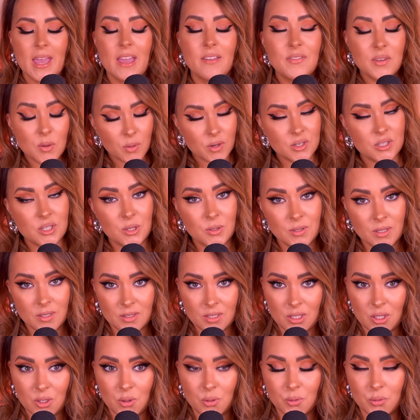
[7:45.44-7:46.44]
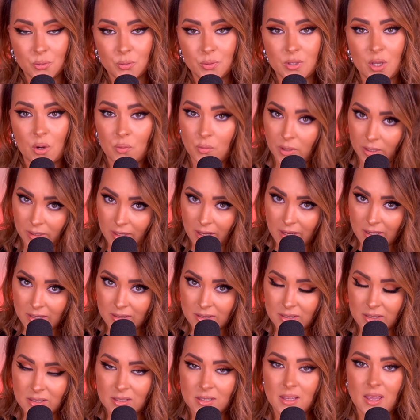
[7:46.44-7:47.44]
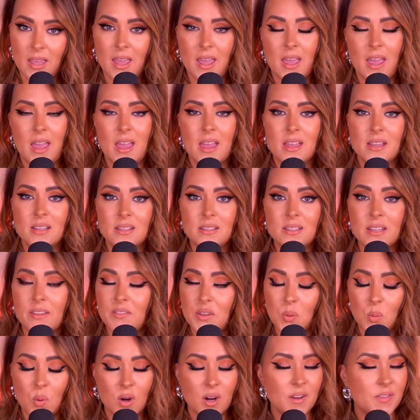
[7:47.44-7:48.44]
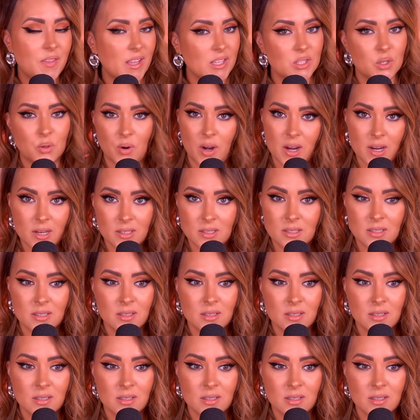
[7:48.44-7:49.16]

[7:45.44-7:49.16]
If you are choosing to use a ring light, and if you are, that's great,